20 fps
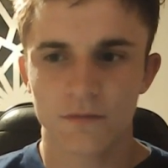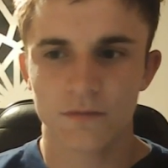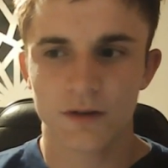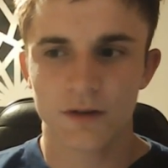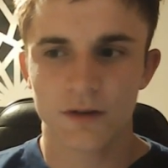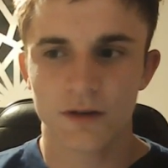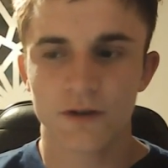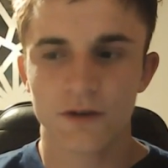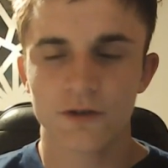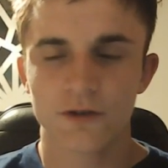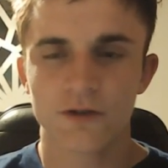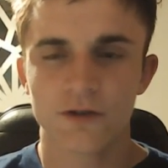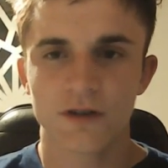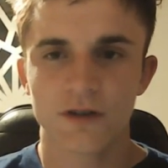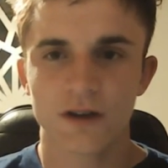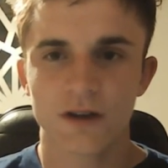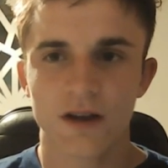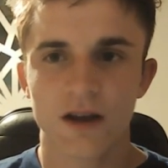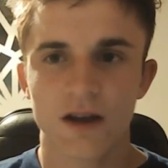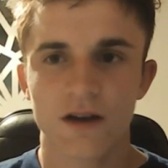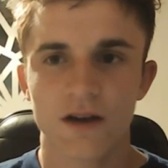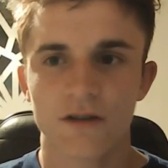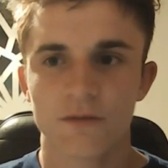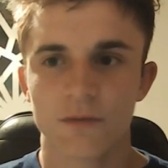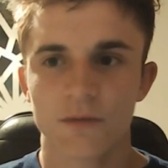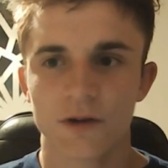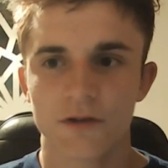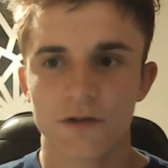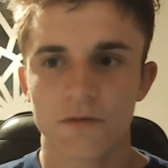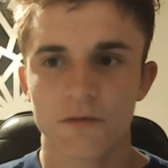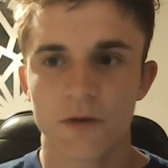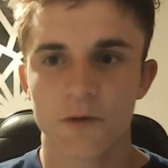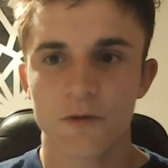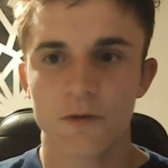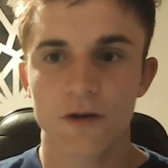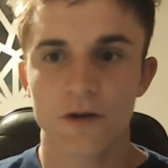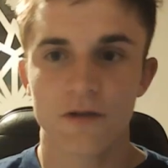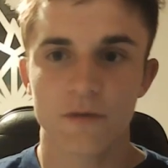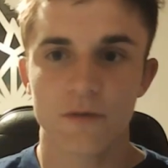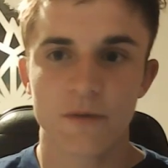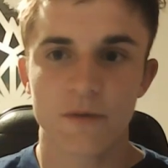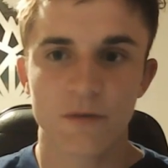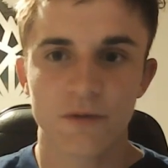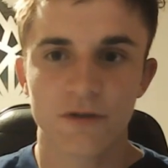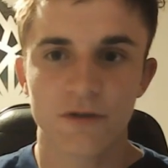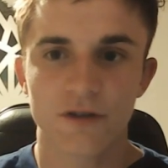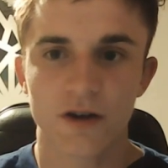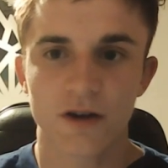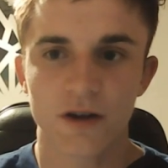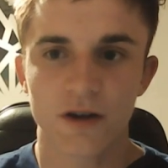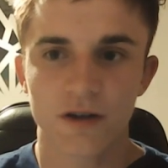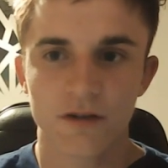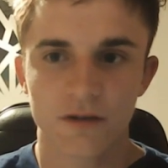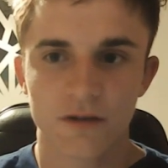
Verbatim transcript: if I just didn't care as much about what other people thought.